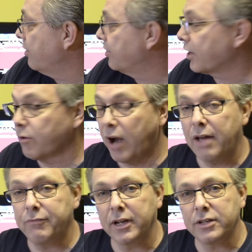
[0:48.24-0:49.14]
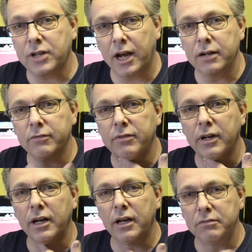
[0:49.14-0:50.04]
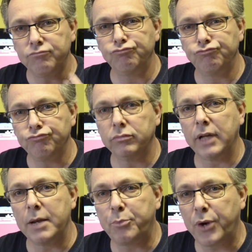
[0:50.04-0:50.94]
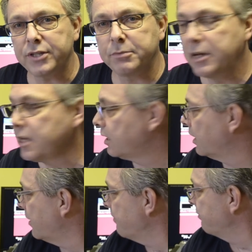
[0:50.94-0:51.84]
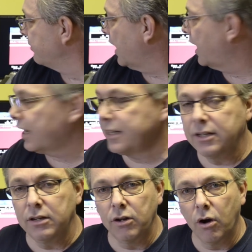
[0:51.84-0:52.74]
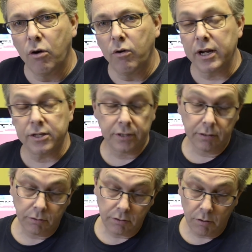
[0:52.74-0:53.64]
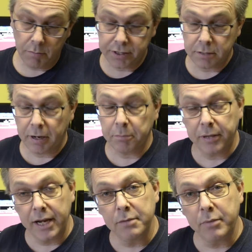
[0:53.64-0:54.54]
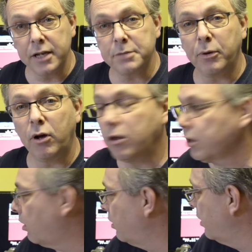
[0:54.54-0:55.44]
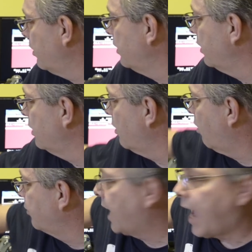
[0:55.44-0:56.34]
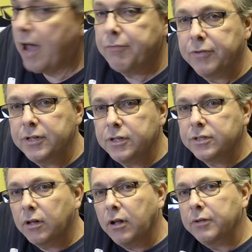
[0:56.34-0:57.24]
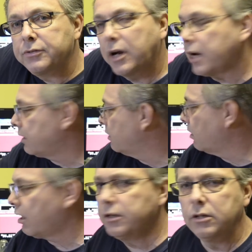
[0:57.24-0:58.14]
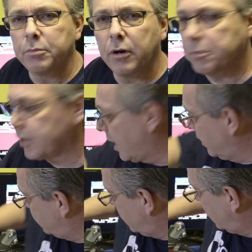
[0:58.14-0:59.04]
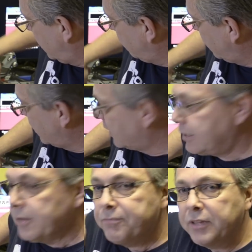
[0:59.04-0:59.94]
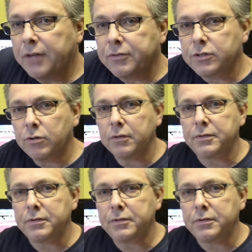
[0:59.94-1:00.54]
the graphics kind of impressed me. And I didn't know, and I still don't know much about playing baseball. All the averages, I'll try and. You probably can't see it anyway. You have to sort of